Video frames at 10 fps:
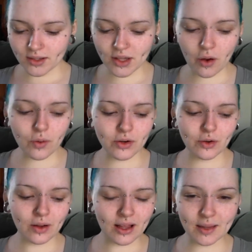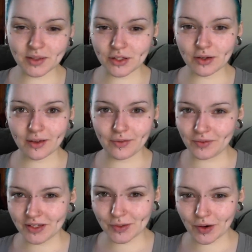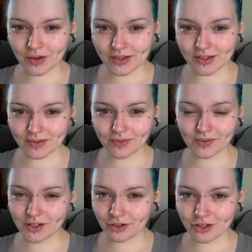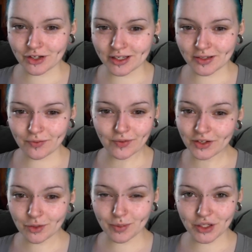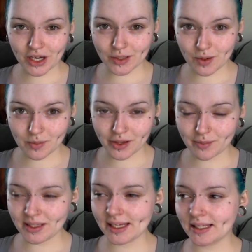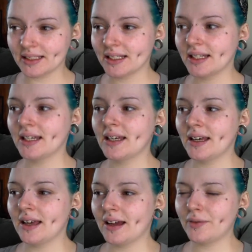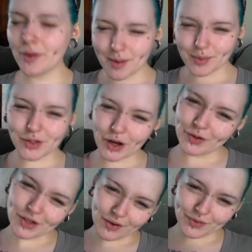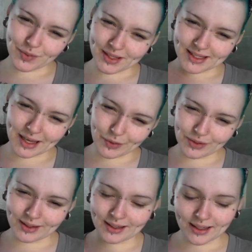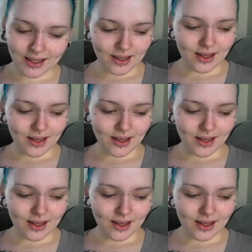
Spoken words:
So all in all, I aim to do like 50 squats, 50 crunches, 50 jumping jacks while I'm cooking my dinner. And I feel a bit more toned afterwards and healthier.